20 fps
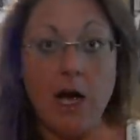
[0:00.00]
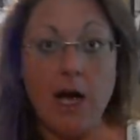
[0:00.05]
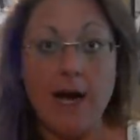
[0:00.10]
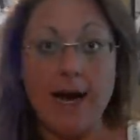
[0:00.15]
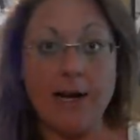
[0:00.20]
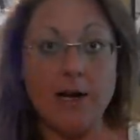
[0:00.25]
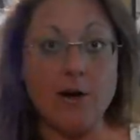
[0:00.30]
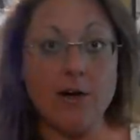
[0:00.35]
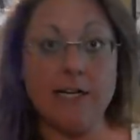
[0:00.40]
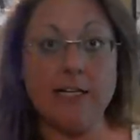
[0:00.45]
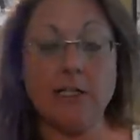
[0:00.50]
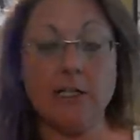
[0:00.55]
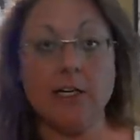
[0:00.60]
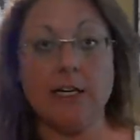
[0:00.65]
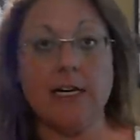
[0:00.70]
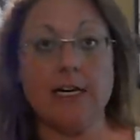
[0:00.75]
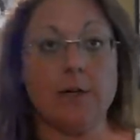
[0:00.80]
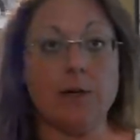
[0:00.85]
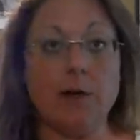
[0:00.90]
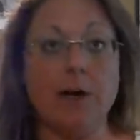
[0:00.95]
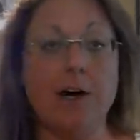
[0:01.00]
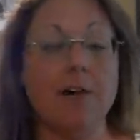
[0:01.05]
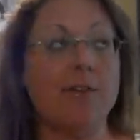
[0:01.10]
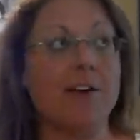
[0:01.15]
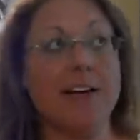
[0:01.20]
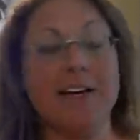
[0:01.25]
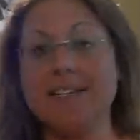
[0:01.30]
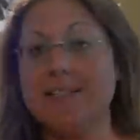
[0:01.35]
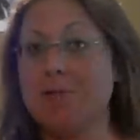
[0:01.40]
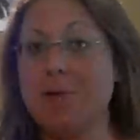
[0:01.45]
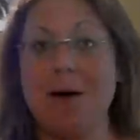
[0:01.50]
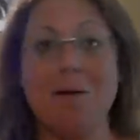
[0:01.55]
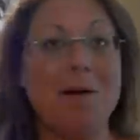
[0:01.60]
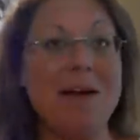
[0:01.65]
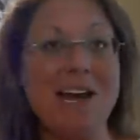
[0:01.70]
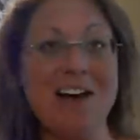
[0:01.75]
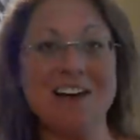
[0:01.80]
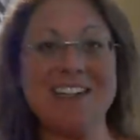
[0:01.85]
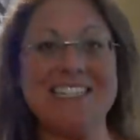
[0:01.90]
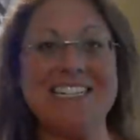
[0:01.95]
know I look kind of rough. You guys probably
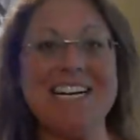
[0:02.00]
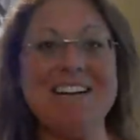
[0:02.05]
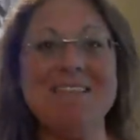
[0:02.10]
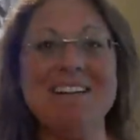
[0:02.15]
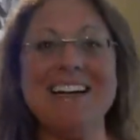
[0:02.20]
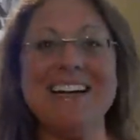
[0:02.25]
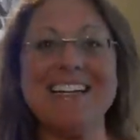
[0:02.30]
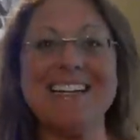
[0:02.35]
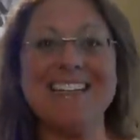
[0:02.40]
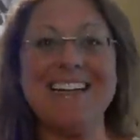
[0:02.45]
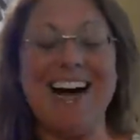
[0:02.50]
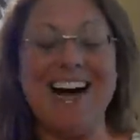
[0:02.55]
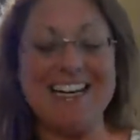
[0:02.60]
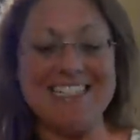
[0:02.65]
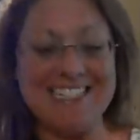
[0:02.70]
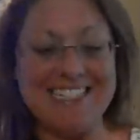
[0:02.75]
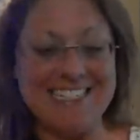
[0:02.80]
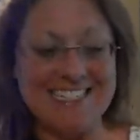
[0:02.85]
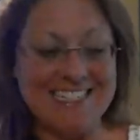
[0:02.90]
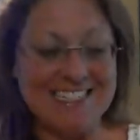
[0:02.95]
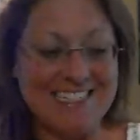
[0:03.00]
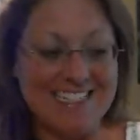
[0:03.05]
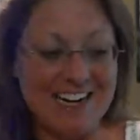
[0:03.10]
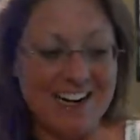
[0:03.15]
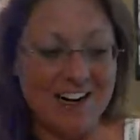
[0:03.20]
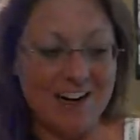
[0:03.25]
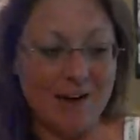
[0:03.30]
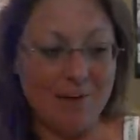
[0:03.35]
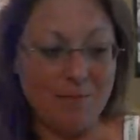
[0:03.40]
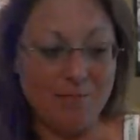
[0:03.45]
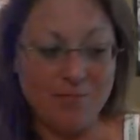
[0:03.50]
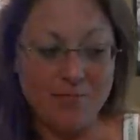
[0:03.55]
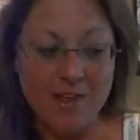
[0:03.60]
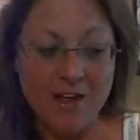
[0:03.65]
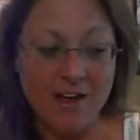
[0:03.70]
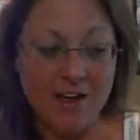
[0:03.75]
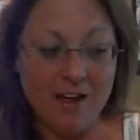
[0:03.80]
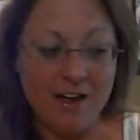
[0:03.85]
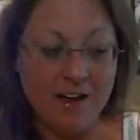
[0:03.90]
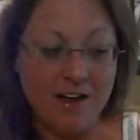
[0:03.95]
never see me in glasses. I'm
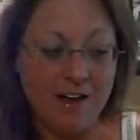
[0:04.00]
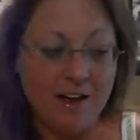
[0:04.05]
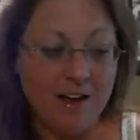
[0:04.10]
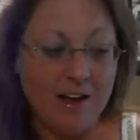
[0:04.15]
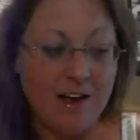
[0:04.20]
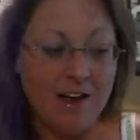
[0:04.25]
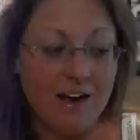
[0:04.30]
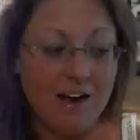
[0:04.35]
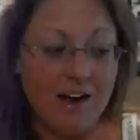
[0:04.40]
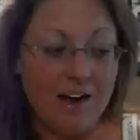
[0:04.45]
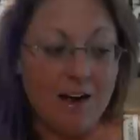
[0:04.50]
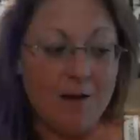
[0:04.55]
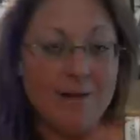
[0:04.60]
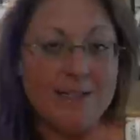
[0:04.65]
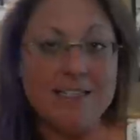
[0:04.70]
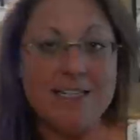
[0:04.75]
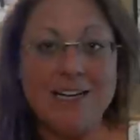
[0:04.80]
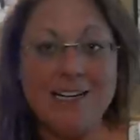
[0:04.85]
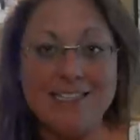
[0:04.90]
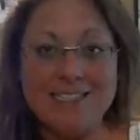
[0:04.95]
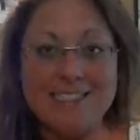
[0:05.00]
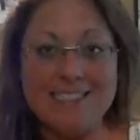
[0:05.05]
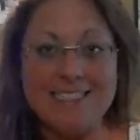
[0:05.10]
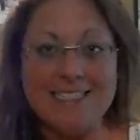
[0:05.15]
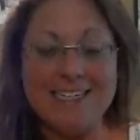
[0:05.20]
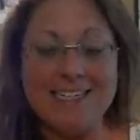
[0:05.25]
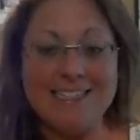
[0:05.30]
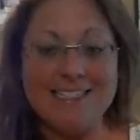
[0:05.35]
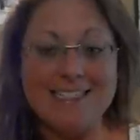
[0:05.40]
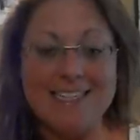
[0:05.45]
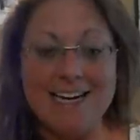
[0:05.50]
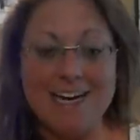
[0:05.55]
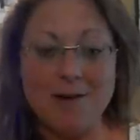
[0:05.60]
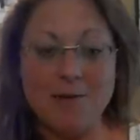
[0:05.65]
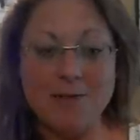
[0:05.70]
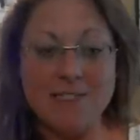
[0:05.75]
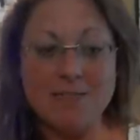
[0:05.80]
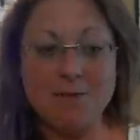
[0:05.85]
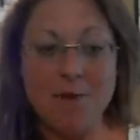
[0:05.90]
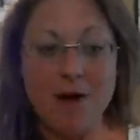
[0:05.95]
exhausted. Today
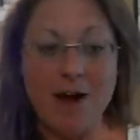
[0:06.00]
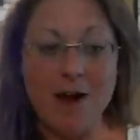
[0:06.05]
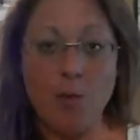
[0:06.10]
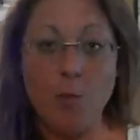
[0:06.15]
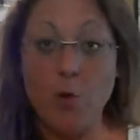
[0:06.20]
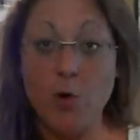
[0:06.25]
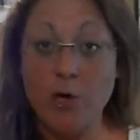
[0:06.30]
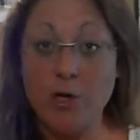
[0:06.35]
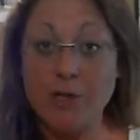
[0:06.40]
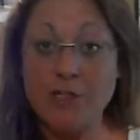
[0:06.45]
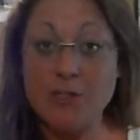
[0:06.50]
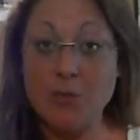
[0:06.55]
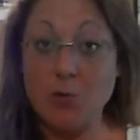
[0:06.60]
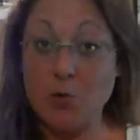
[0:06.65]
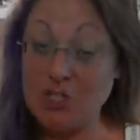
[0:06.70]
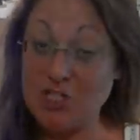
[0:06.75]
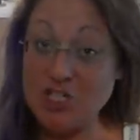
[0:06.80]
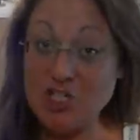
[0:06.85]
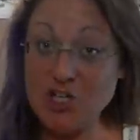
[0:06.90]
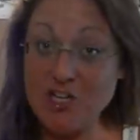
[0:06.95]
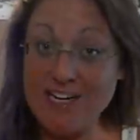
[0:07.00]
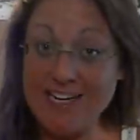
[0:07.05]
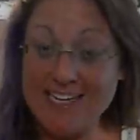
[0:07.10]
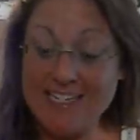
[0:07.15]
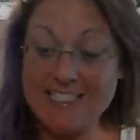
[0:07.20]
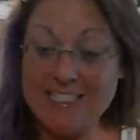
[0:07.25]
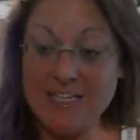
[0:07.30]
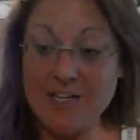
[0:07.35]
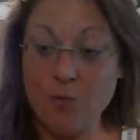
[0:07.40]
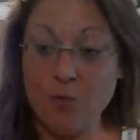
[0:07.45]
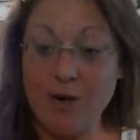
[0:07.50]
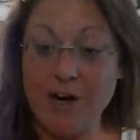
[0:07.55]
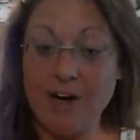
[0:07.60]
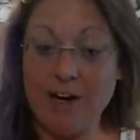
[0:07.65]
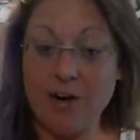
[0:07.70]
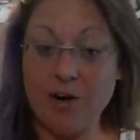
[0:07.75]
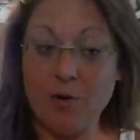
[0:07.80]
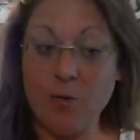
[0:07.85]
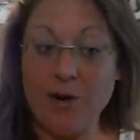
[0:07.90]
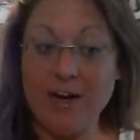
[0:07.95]
was my work's retreat
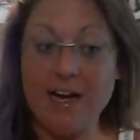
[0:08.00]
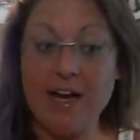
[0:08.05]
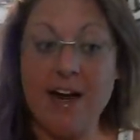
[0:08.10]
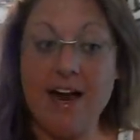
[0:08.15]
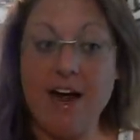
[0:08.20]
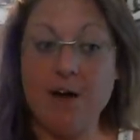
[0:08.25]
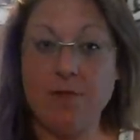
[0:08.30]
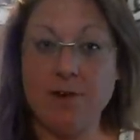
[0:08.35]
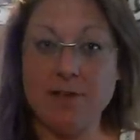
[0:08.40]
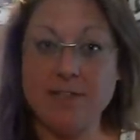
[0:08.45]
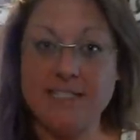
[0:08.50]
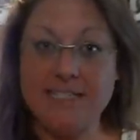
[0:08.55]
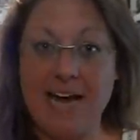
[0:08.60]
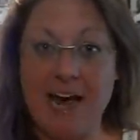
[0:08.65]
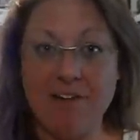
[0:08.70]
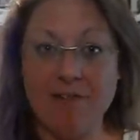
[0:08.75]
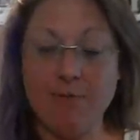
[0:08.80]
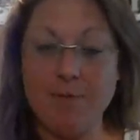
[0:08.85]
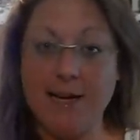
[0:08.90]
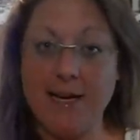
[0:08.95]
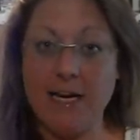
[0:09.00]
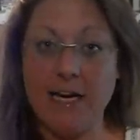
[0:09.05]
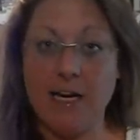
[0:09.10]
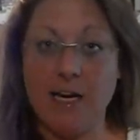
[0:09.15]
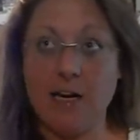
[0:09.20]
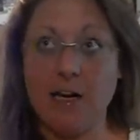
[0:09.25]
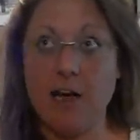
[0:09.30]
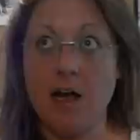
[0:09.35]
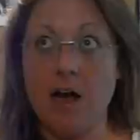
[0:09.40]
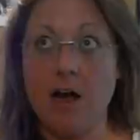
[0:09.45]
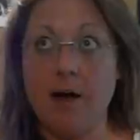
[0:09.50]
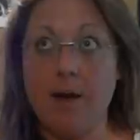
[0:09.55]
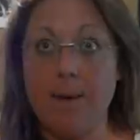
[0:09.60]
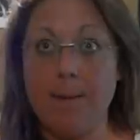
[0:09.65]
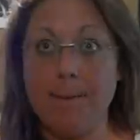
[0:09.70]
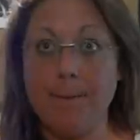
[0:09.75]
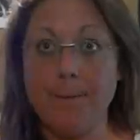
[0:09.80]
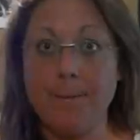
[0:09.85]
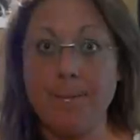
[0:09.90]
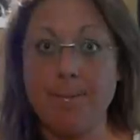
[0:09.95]
where we kind of have our staff meeting
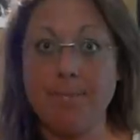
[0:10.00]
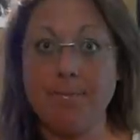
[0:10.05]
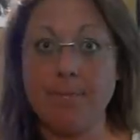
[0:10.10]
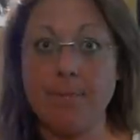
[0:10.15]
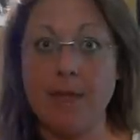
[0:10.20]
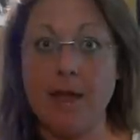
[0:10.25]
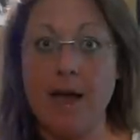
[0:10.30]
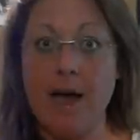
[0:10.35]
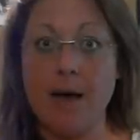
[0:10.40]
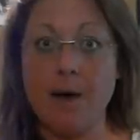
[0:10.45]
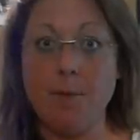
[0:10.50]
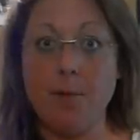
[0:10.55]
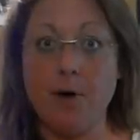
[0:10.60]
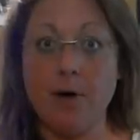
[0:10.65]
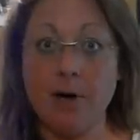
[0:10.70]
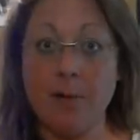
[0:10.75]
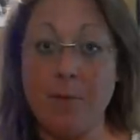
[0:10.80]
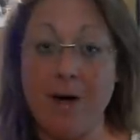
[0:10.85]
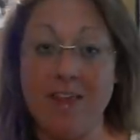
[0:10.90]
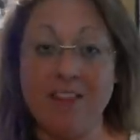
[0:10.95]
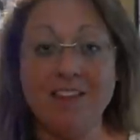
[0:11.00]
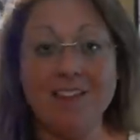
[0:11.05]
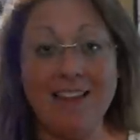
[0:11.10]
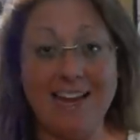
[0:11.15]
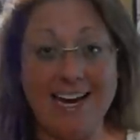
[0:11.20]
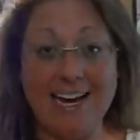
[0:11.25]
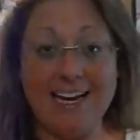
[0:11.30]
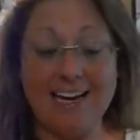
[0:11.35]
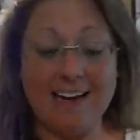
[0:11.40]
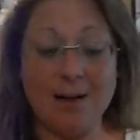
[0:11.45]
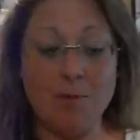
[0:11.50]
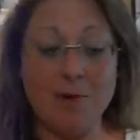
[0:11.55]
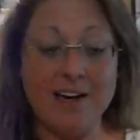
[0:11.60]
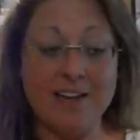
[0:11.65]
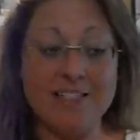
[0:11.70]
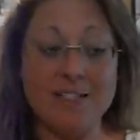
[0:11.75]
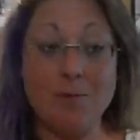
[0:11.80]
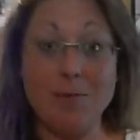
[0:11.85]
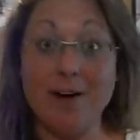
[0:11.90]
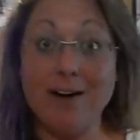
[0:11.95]
at a park by the lake, and we
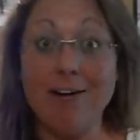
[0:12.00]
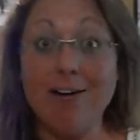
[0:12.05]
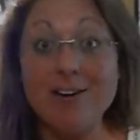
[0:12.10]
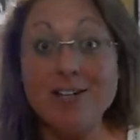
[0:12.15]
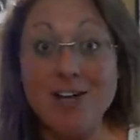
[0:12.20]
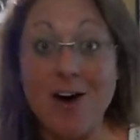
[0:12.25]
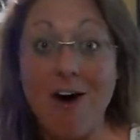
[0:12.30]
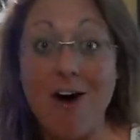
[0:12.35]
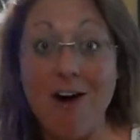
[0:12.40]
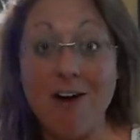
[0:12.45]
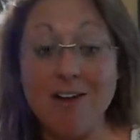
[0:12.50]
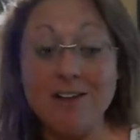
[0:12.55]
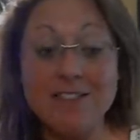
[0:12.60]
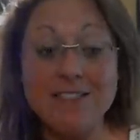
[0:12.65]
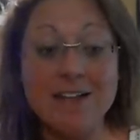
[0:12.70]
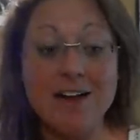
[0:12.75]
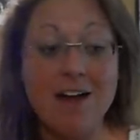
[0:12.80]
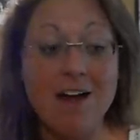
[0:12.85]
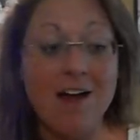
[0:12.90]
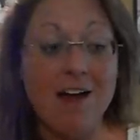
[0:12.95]
get to bring our dogs.